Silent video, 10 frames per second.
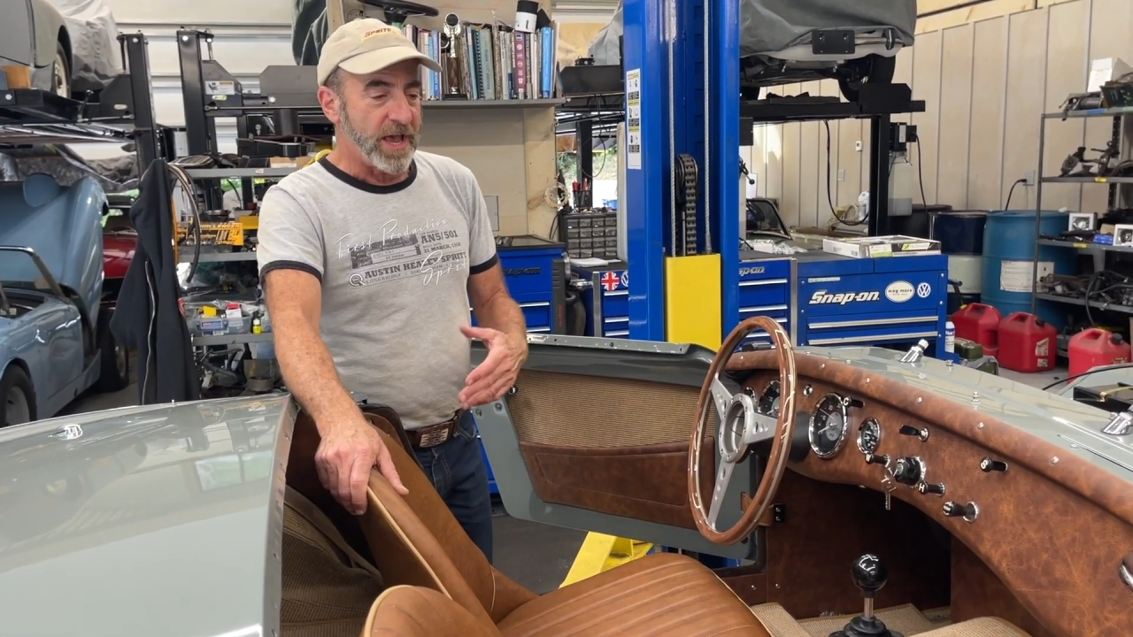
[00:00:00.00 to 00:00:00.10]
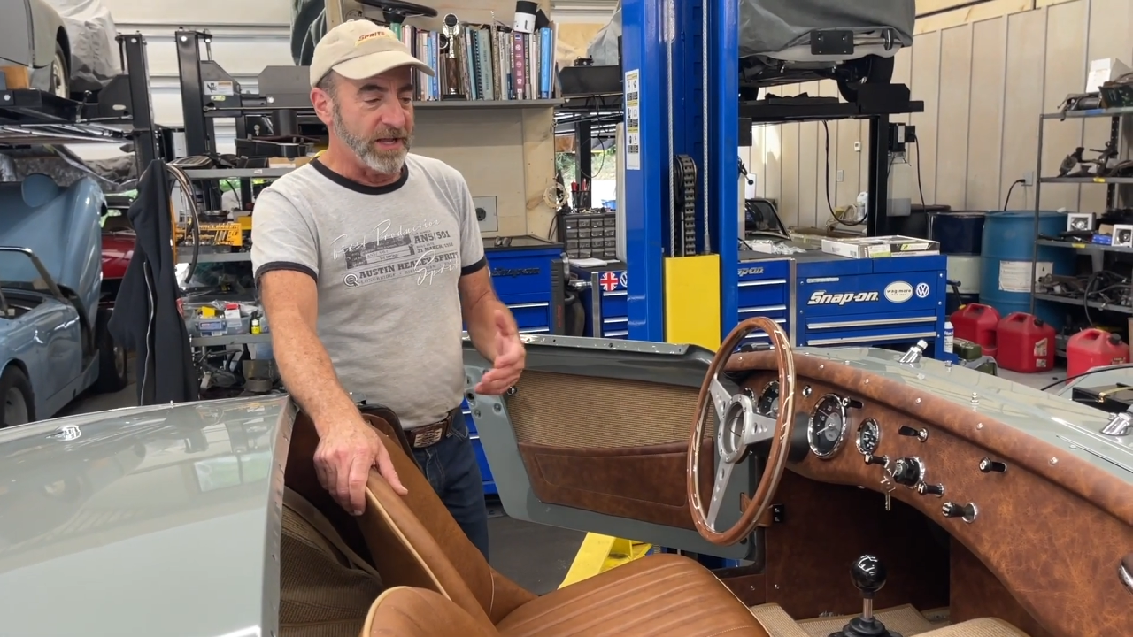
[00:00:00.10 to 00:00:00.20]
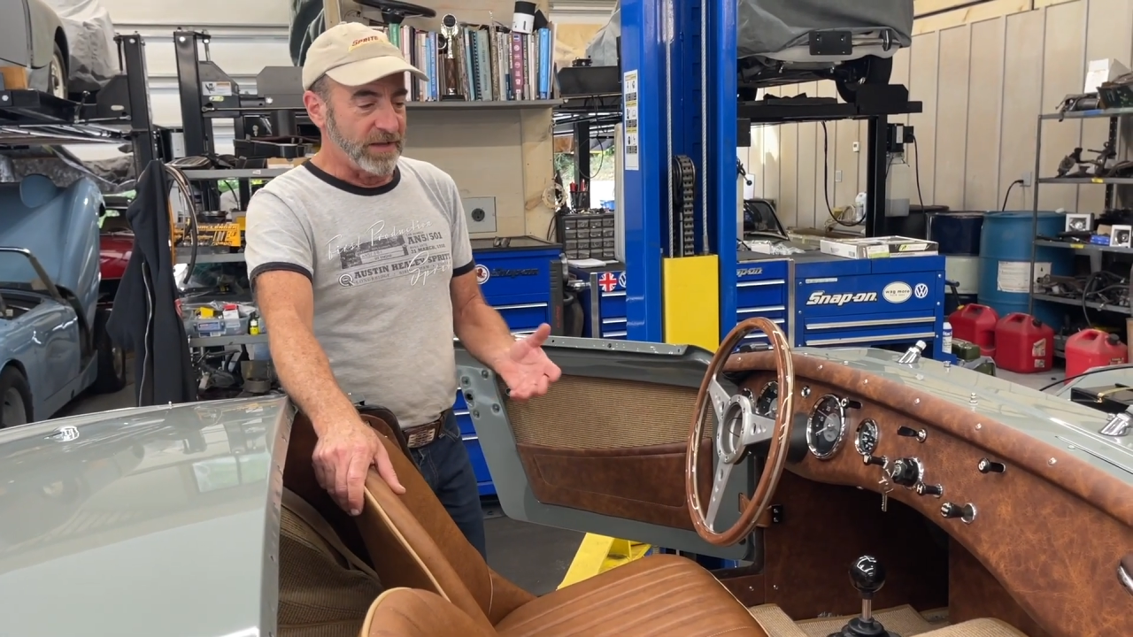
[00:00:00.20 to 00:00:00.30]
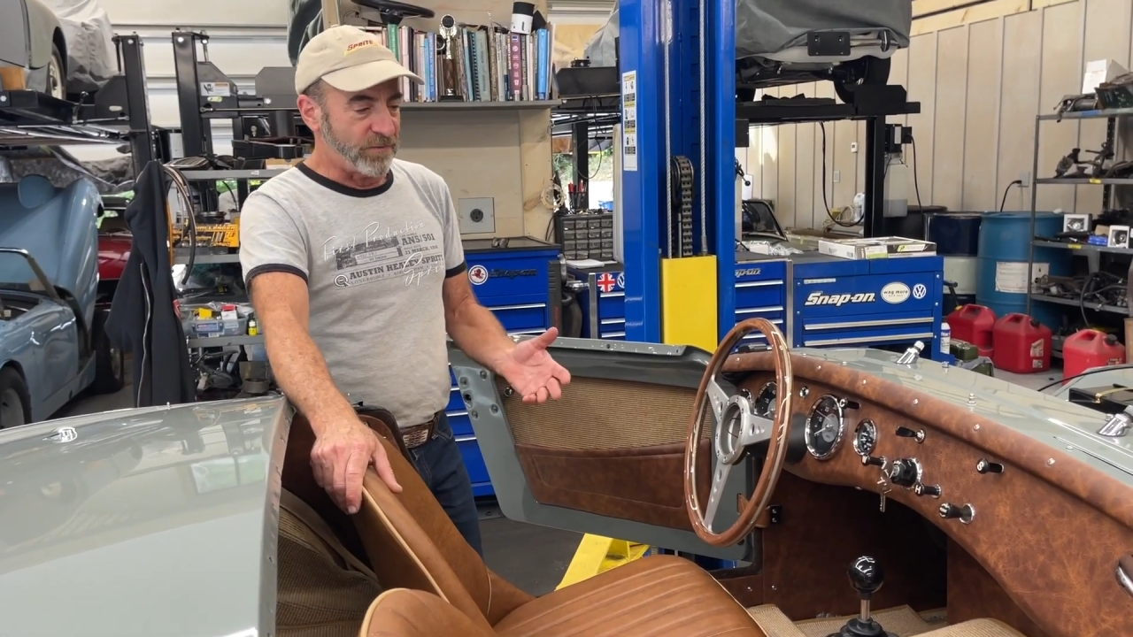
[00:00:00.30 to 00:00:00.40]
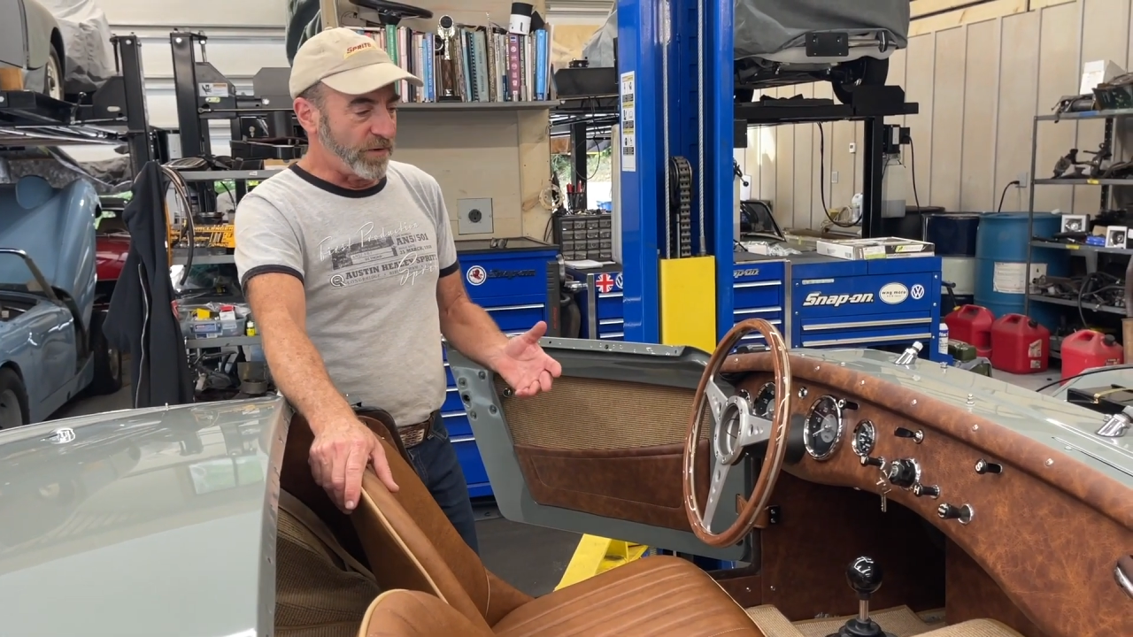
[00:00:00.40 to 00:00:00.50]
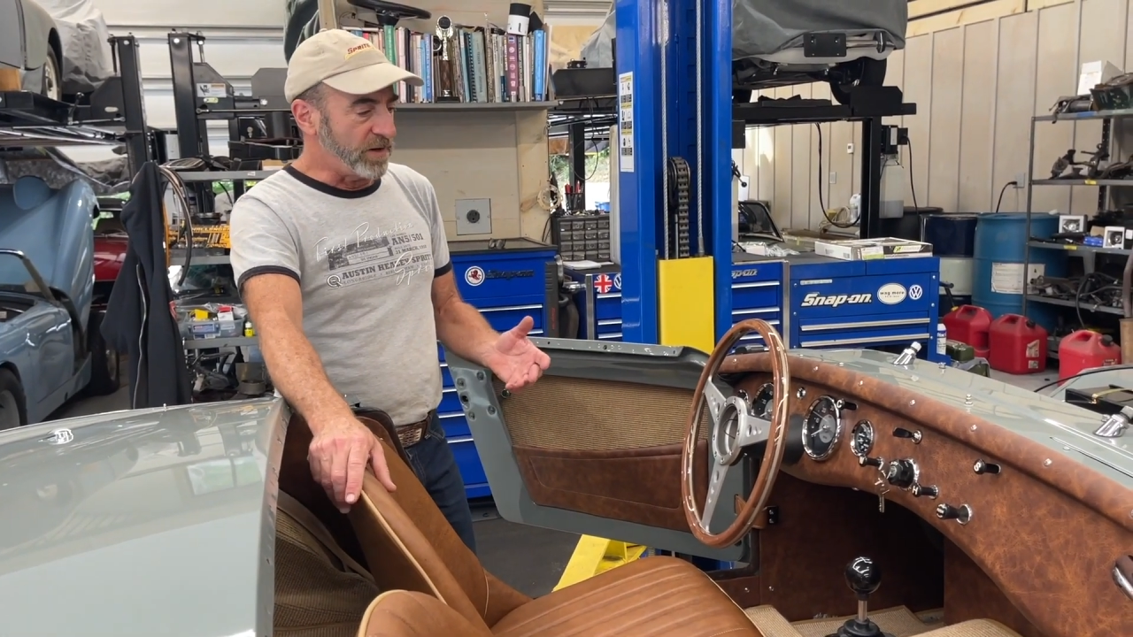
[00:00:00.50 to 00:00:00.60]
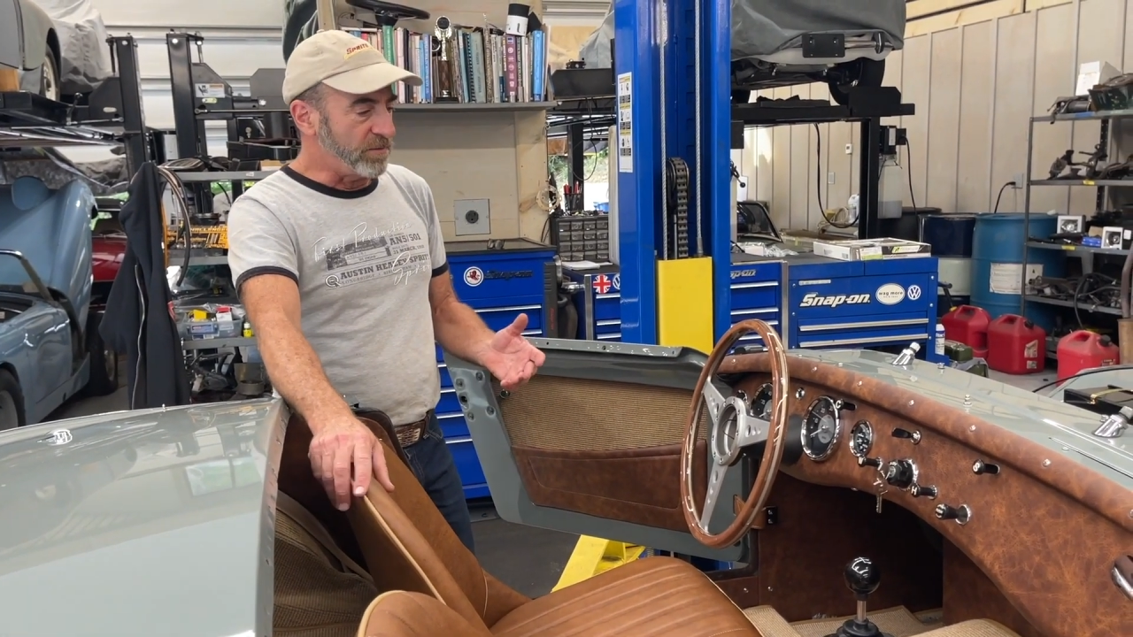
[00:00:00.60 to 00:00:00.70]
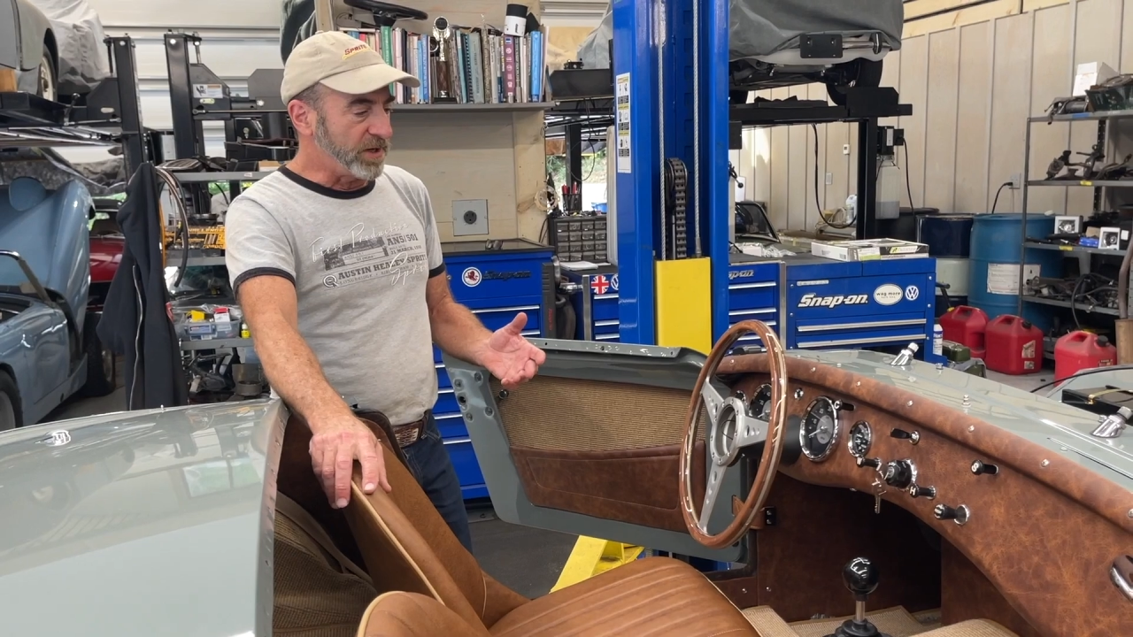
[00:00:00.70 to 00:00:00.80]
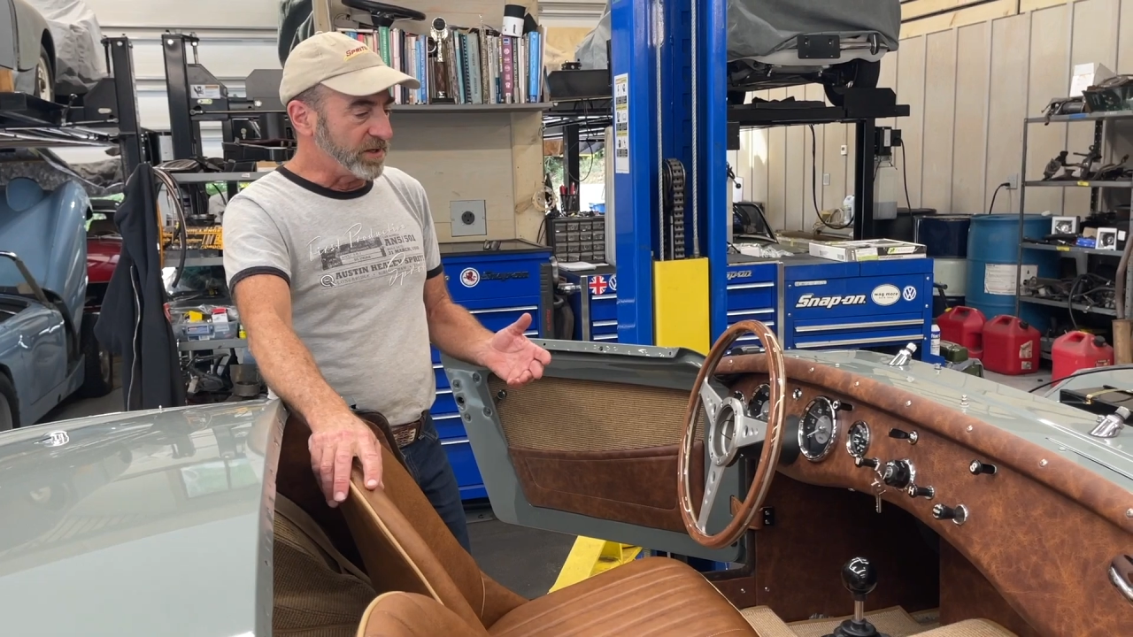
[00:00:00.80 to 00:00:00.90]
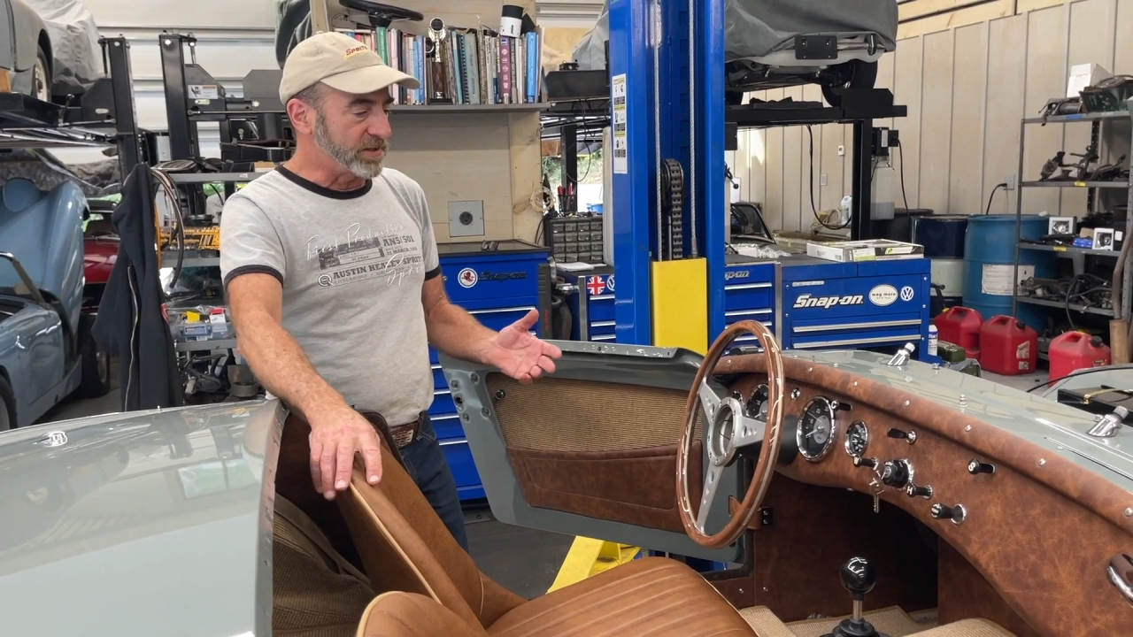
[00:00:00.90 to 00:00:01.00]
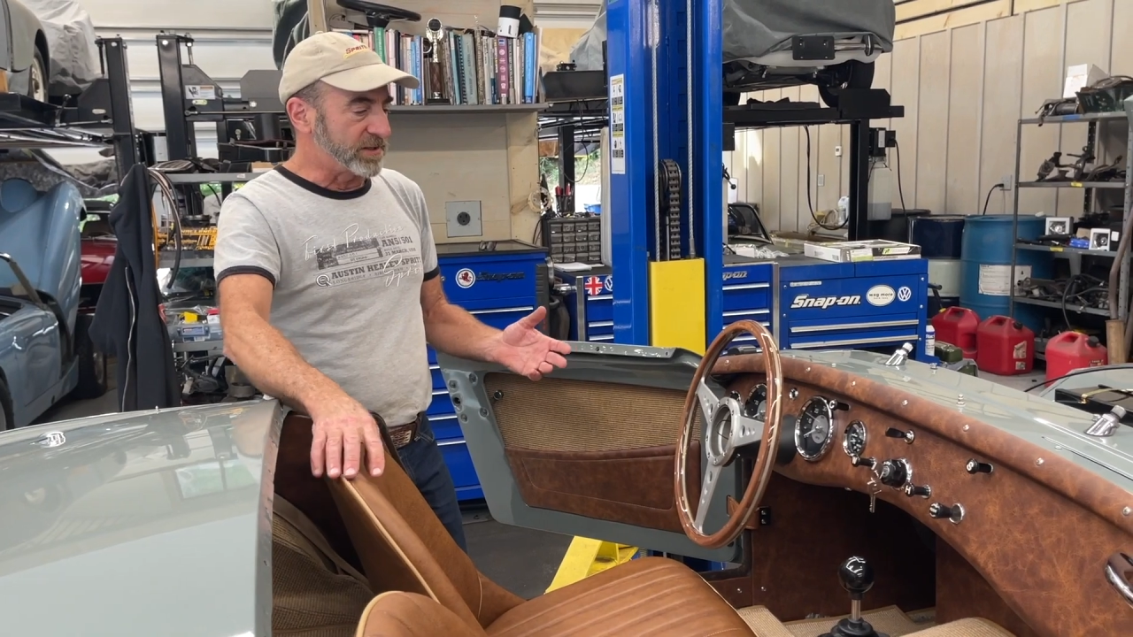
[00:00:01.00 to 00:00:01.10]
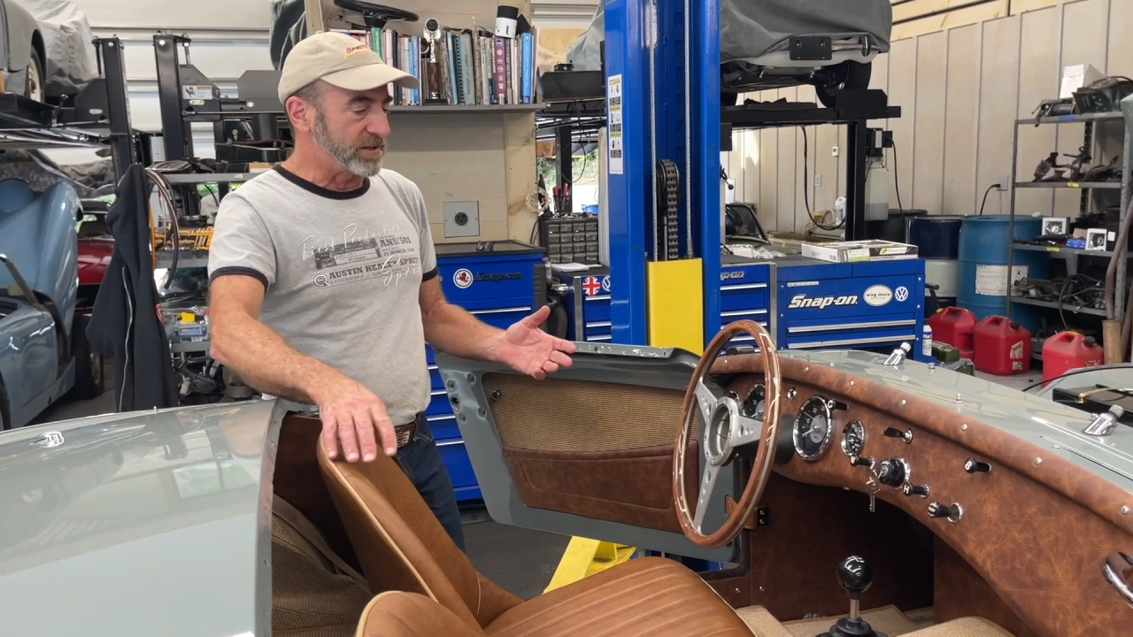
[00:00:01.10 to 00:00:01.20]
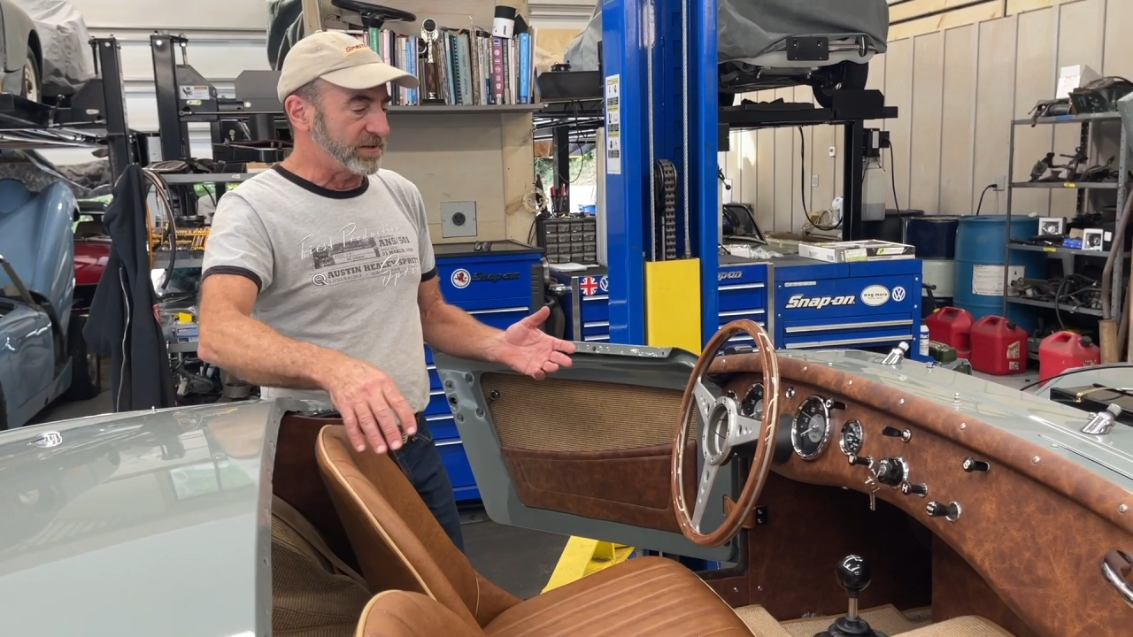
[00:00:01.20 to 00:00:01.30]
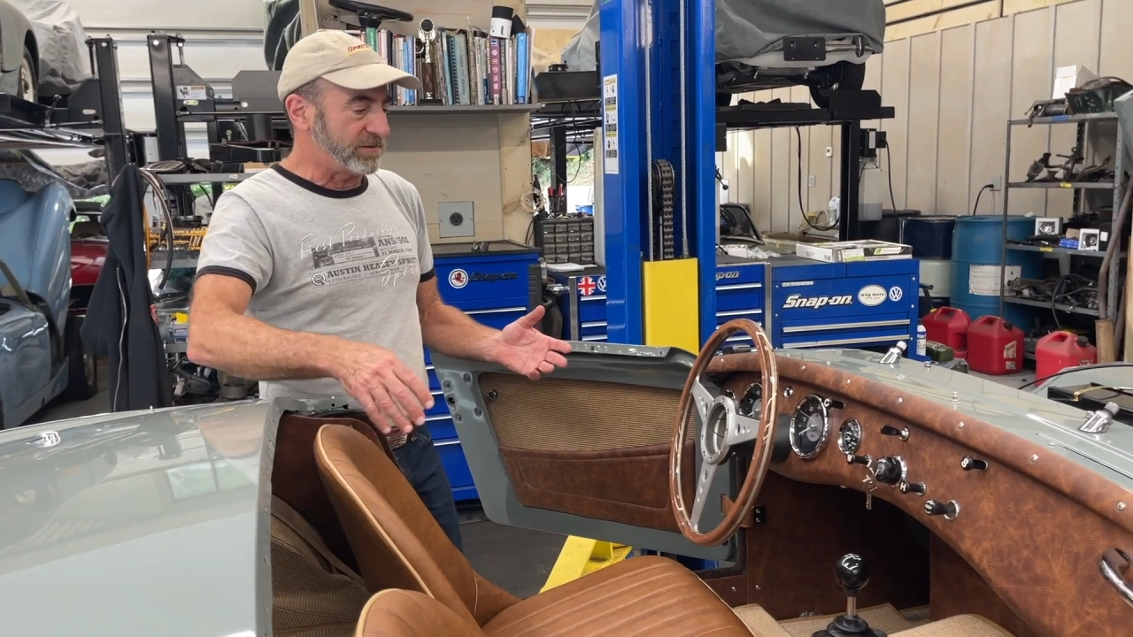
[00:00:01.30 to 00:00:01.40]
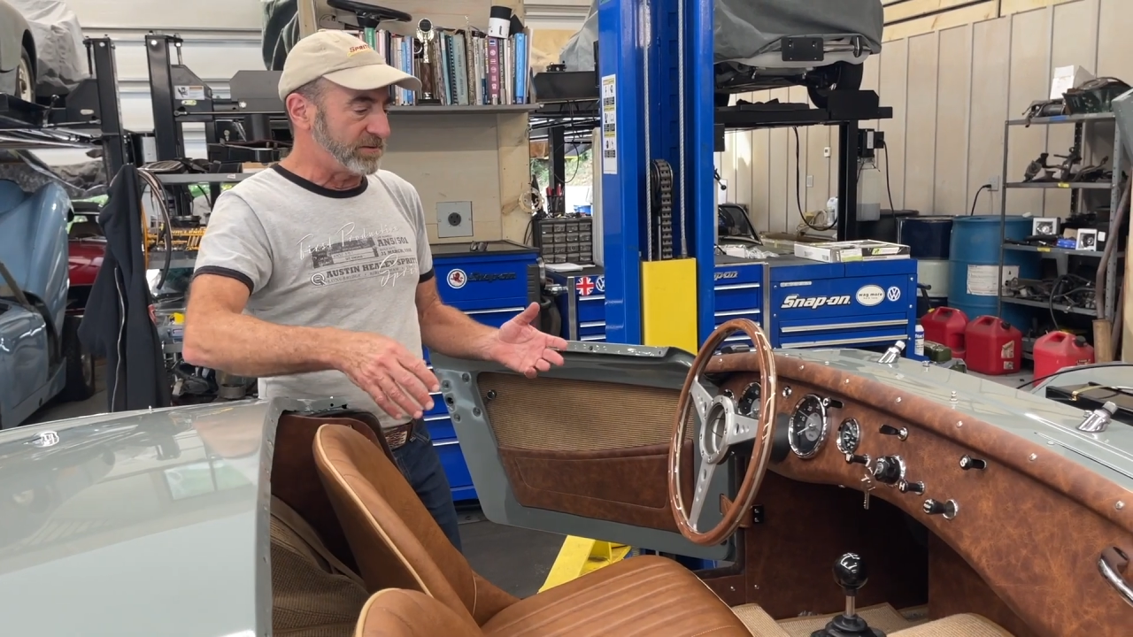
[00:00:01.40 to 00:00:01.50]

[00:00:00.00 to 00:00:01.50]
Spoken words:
and it's funny because